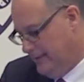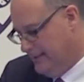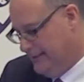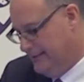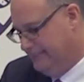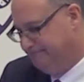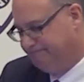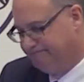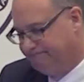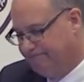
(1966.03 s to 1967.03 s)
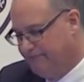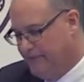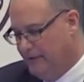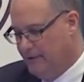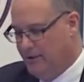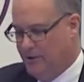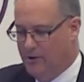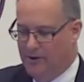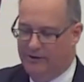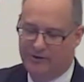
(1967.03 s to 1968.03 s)
Um,
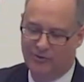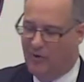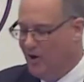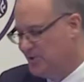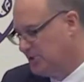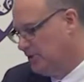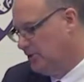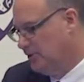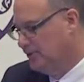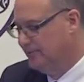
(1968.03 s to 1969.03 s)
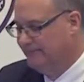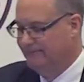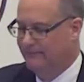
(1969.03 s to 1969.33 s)
you also